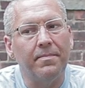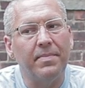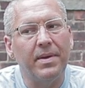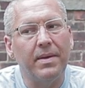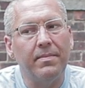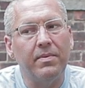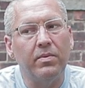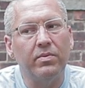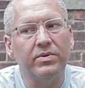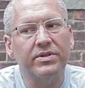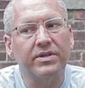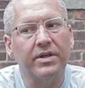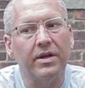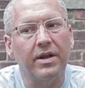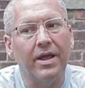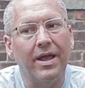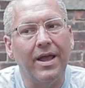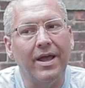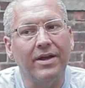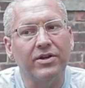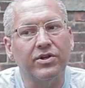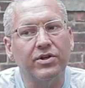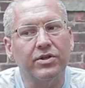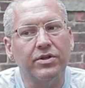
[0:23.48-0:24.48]
baby was going to
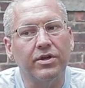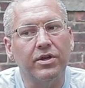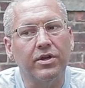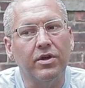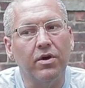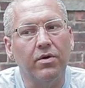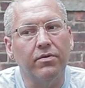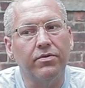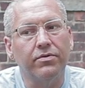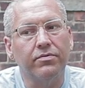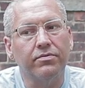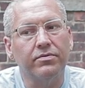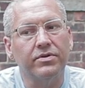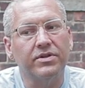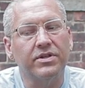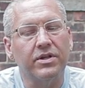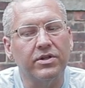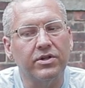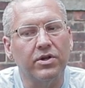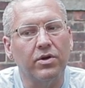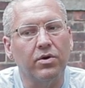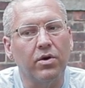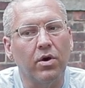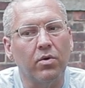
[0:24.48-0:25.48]
actually go through
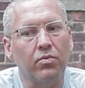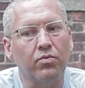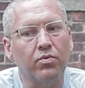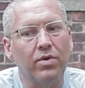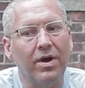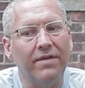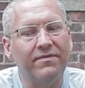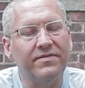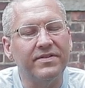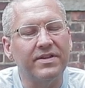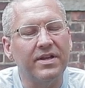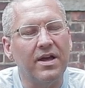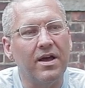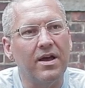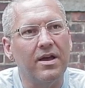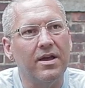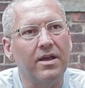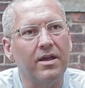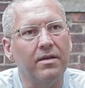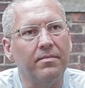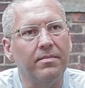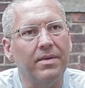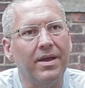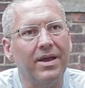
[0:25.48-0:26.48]
such a rough
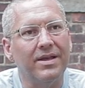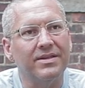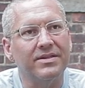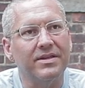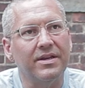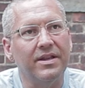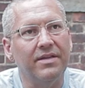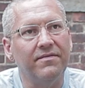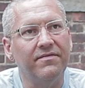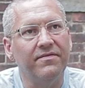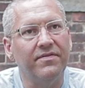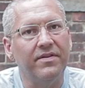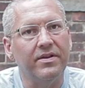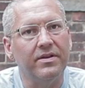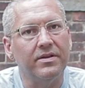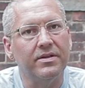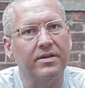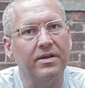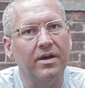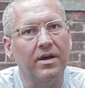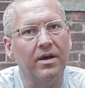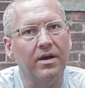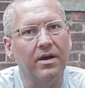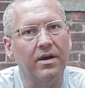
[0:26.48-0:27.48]
time as an
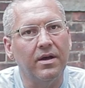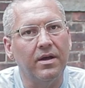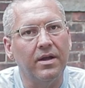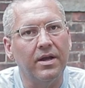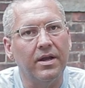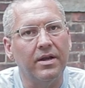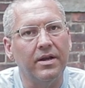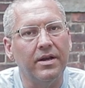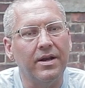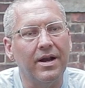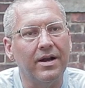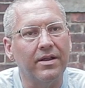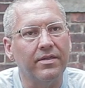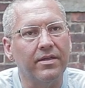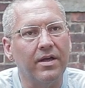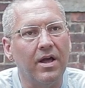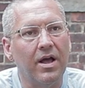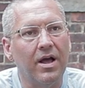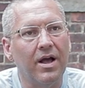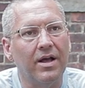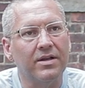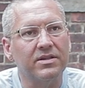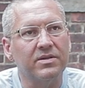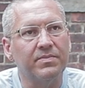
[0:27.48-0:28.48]
infant, in and out of the
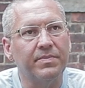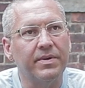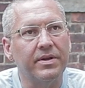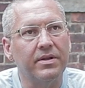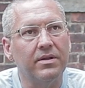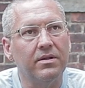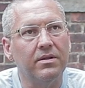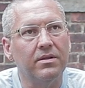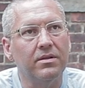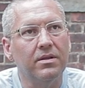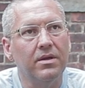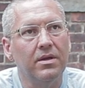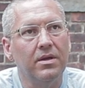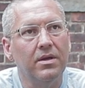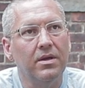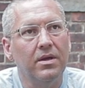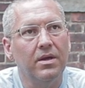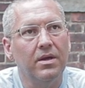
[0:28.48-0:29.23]
hospital,